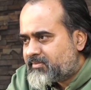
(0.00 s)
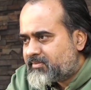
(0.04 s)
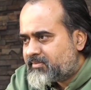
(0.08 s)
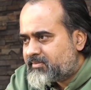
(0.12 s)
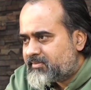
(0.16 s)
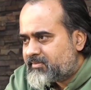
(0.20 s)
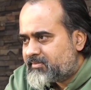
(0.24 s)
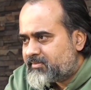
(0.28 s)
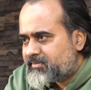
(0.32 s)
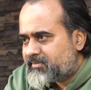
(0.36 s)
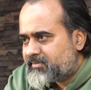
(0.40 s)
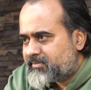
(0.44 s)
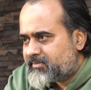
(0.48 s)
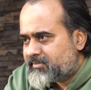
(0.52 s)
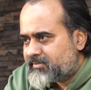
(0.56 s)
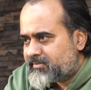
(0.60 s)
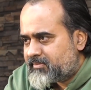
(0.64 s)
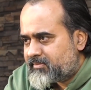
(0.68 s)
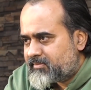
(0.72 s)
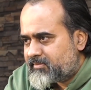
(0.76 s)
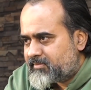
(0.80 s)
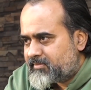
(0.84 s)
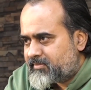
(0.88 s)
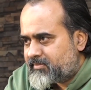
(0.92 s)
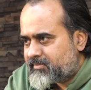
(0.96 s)

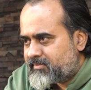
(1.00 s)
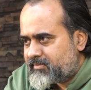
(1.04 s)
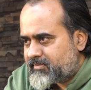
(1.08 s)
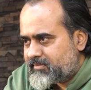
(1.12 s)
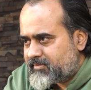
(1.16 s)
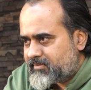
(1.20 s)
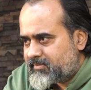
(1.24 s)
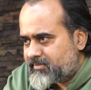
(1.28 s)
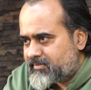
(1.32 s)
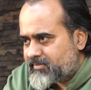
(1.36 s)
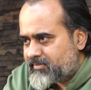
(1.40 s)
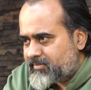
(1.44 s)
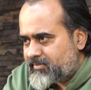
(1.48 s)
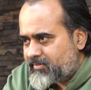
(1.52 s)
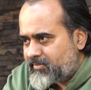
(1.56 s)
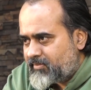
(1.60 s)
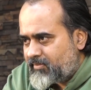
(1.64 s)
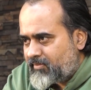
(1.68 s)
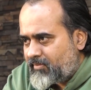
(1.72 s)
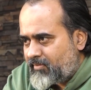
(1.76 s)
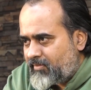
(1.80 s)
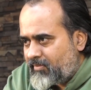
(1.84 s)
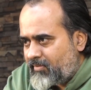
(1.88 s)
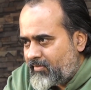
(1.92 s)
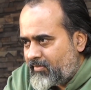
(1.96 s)
[no speech]